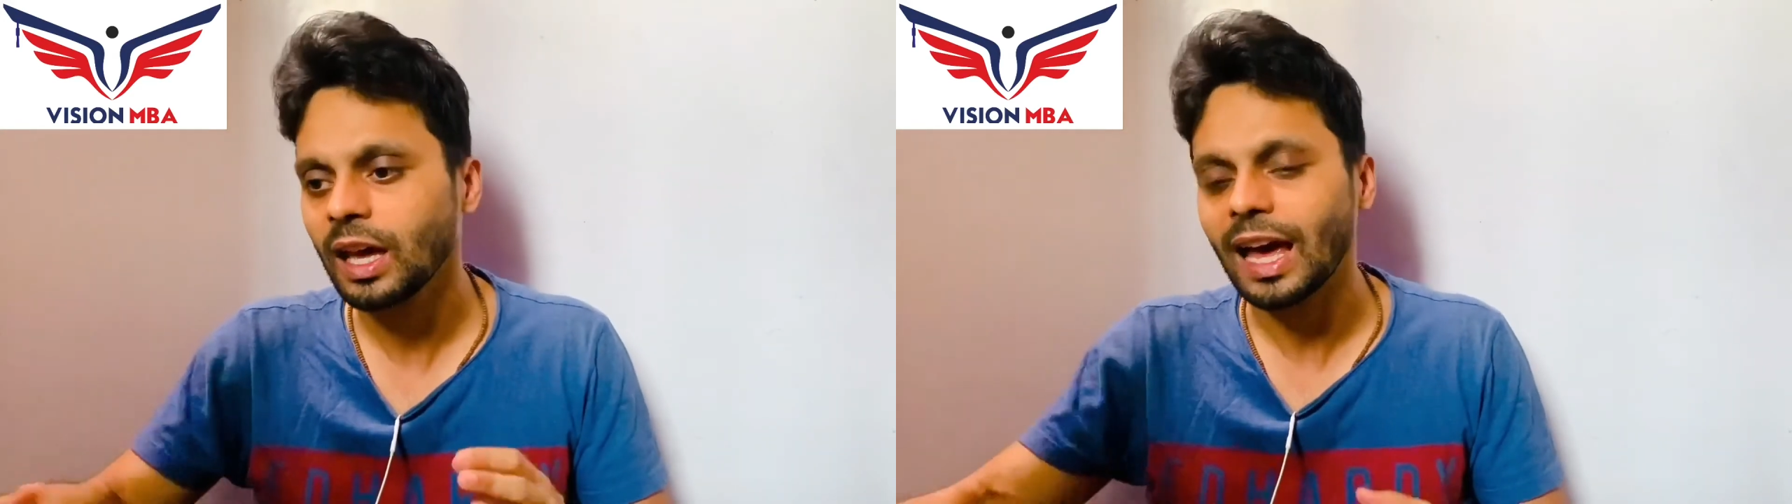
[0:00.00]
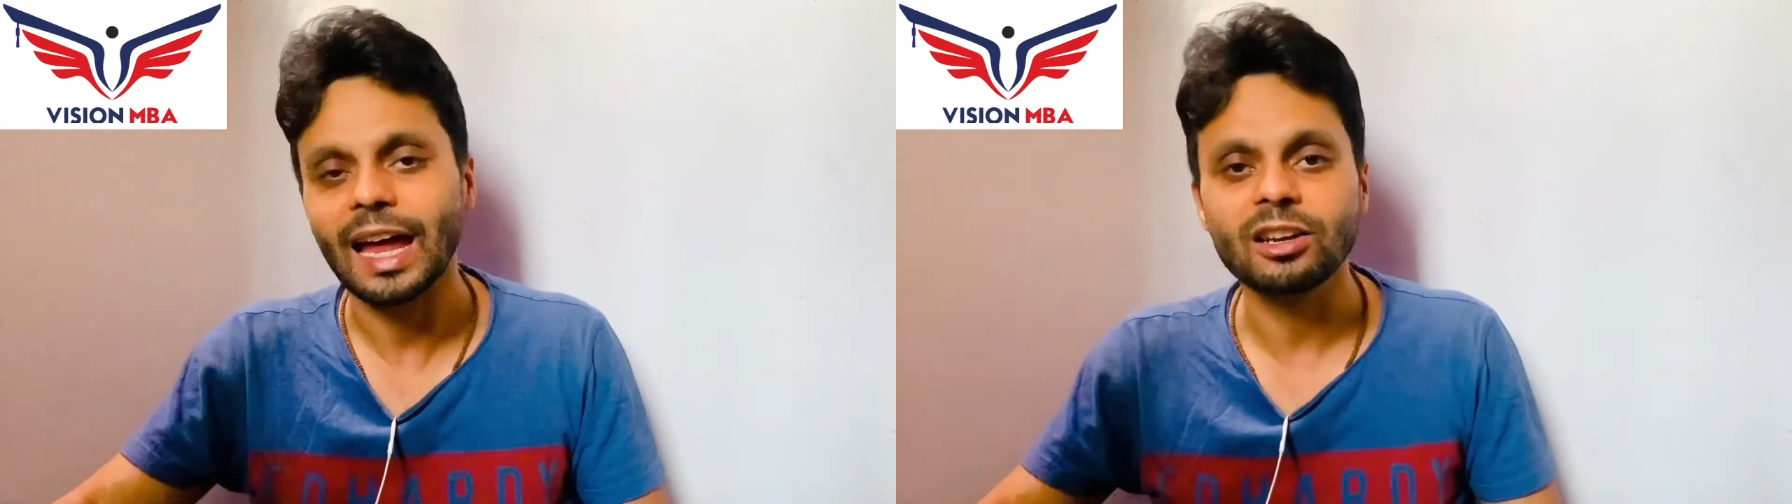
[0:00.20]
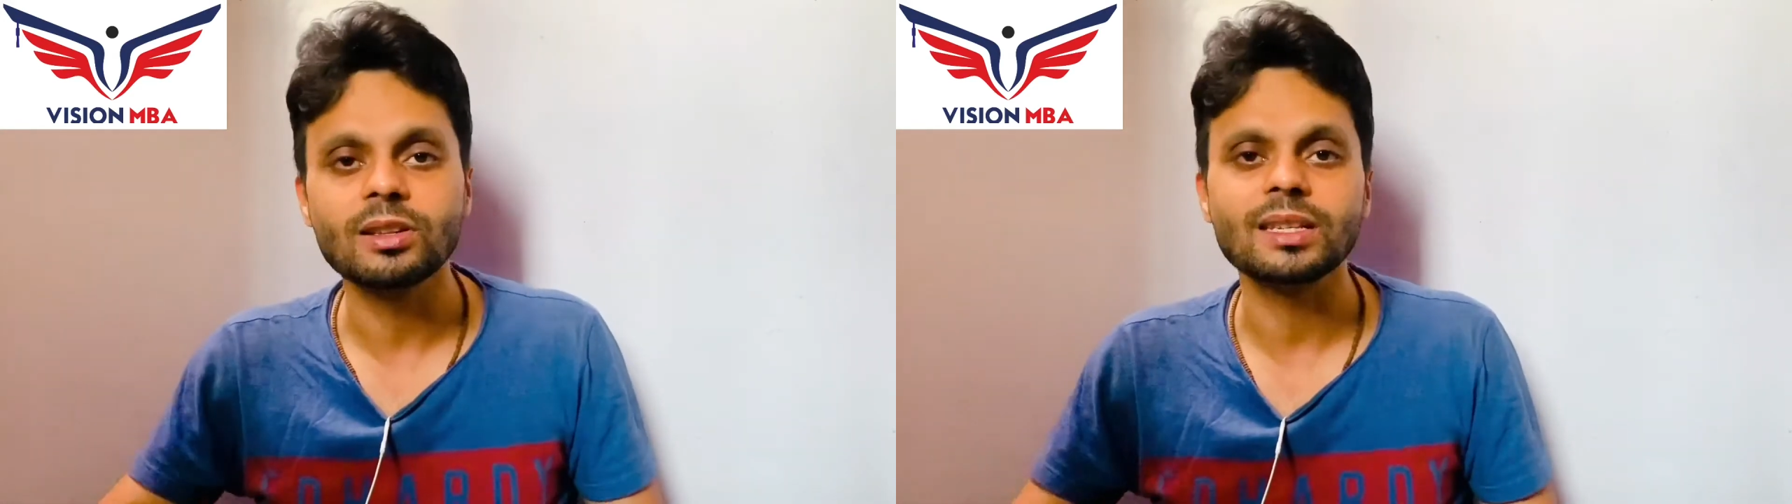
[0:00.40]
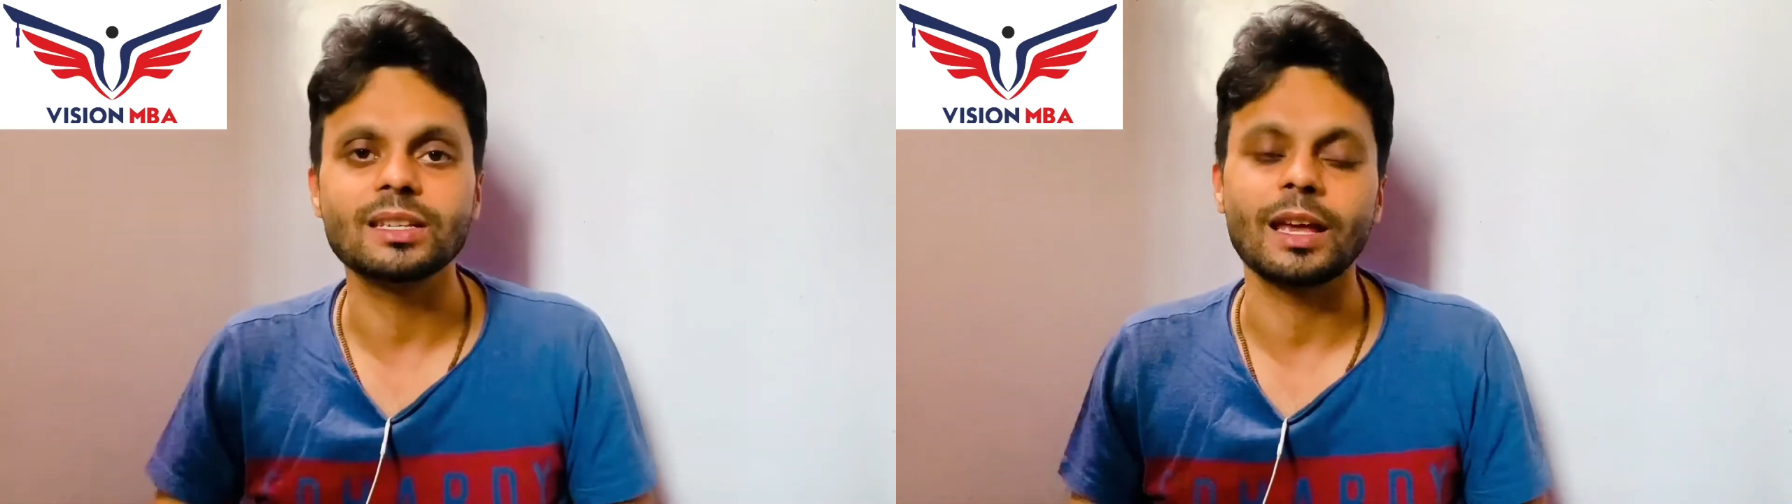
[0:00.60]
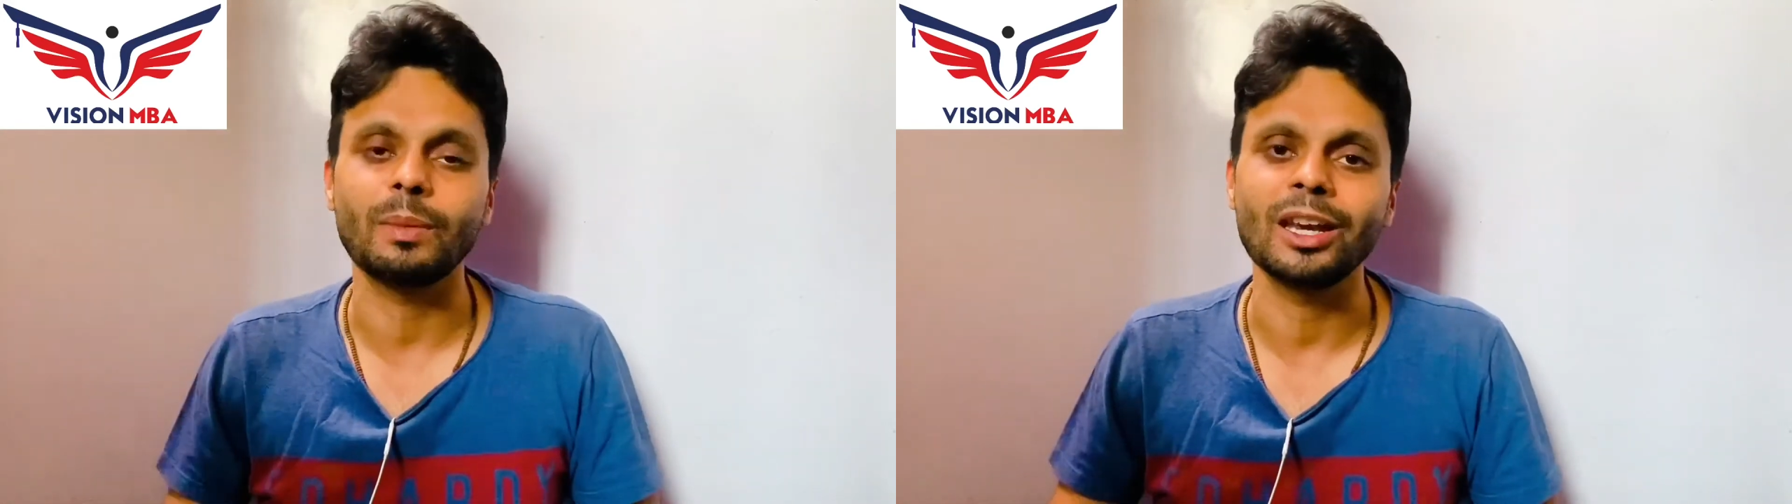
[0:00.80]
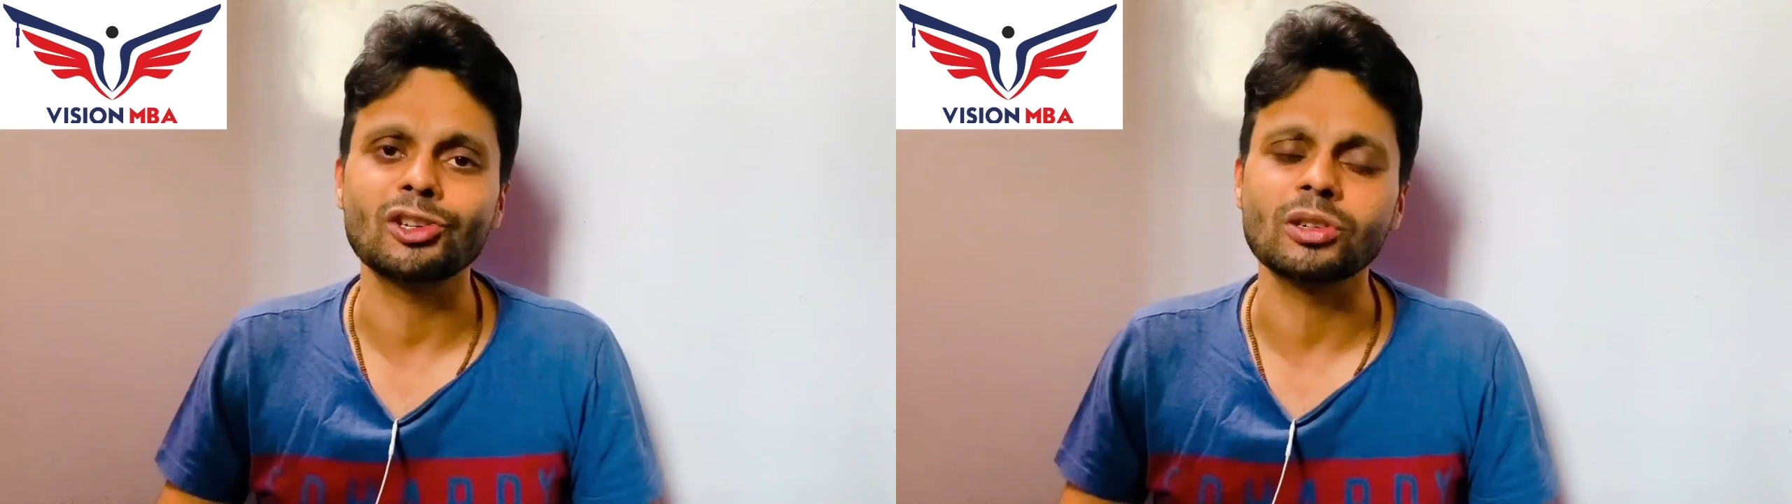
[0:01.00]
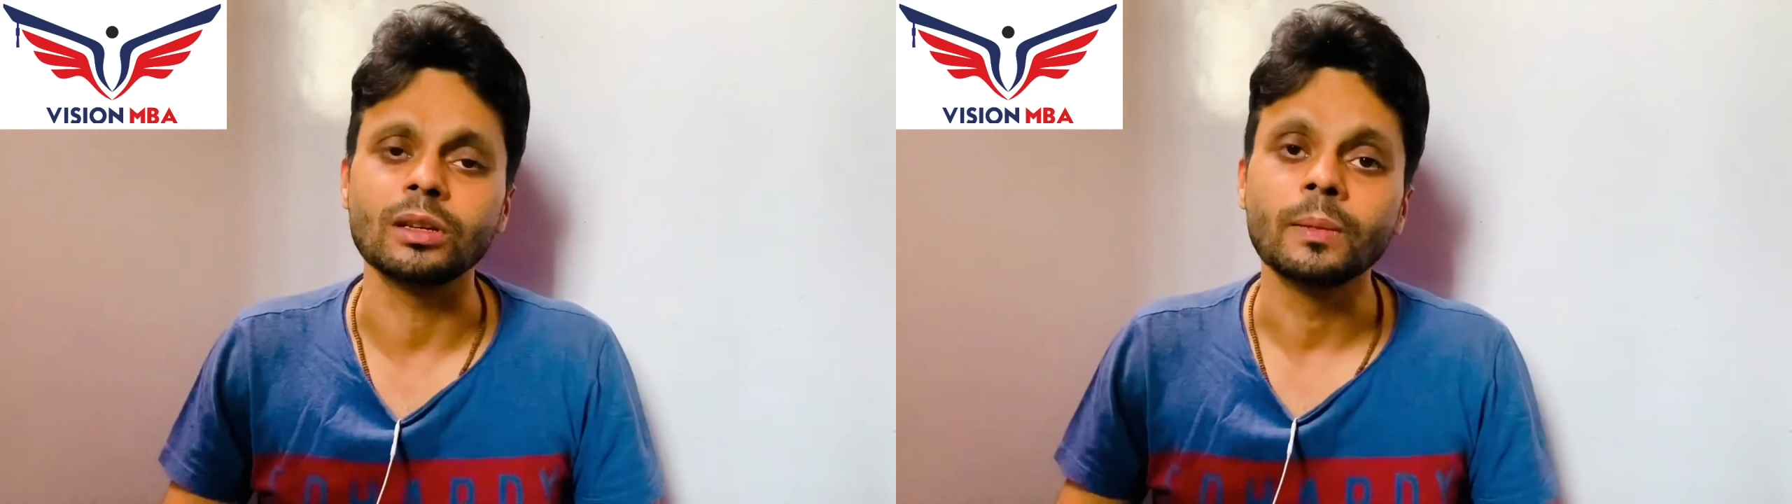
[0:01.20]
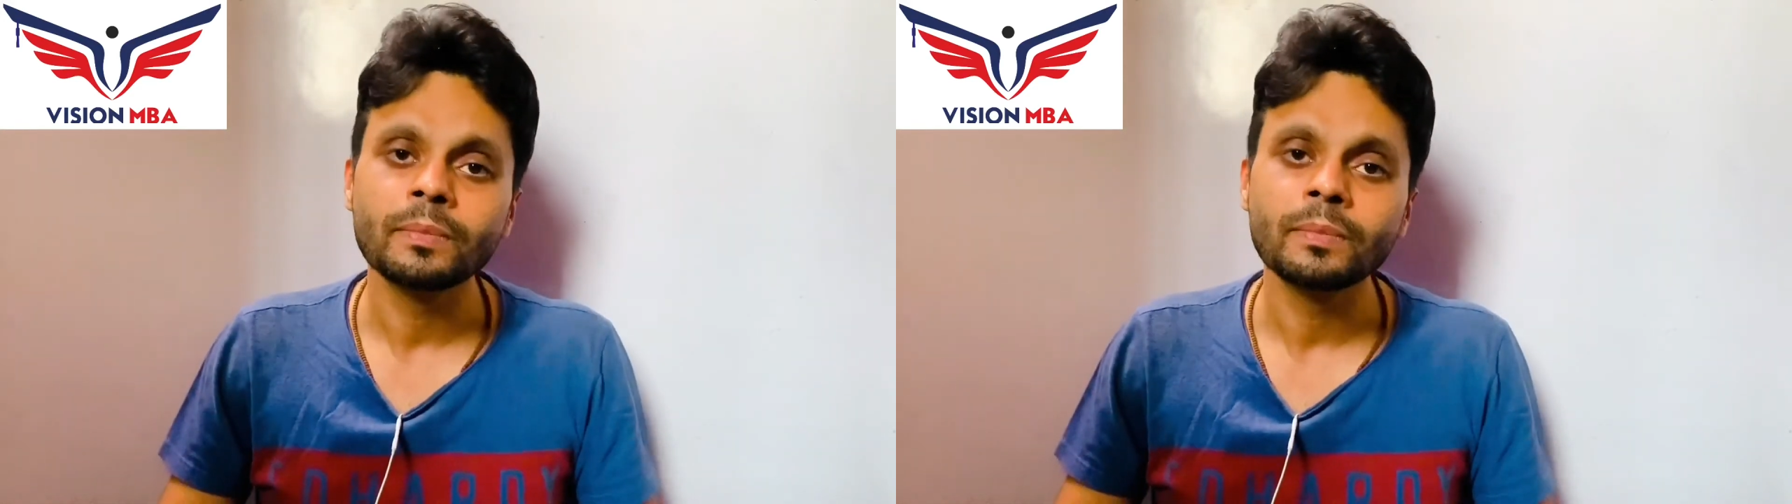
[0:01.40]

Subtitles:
entrance examination.